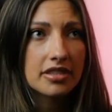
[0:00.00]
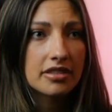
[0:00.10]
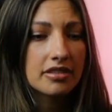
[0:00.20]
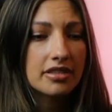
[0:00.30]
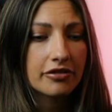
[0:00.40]

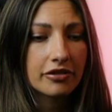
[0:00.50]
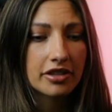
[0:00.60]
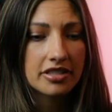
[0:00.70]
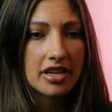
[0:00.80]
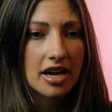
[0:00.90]
different
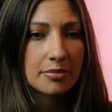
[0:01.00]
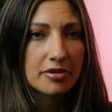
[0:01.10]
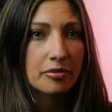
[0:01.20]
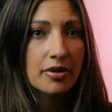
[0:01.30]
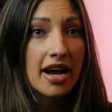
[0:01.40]
types of
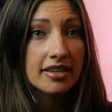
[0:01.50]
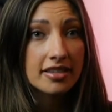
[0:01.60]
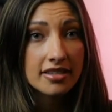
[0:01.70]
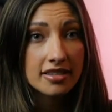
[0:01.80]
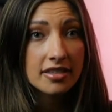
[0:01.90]

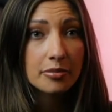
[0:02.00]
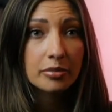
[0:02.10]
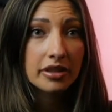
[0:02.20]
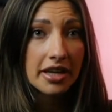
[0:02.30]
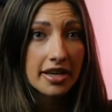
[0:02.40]
practices in
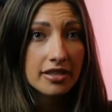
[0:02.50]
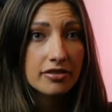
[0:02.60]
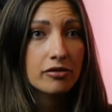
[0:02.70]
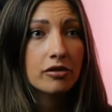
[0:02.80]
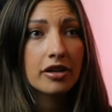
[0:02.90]
place
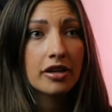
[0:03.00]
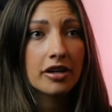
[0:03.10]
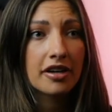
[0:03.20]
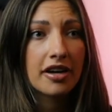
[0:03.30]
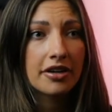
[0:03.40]
for,
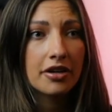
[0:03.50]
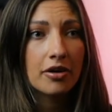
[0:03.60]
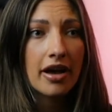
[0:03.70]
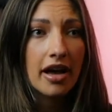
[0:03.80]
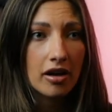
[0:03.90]

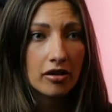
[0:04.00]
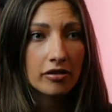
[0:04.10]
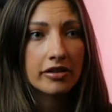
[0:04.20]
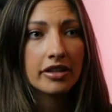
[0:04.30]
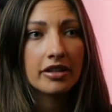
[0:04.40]
health
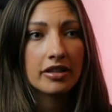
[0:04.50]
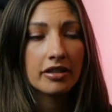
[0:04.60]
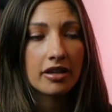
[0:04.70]
and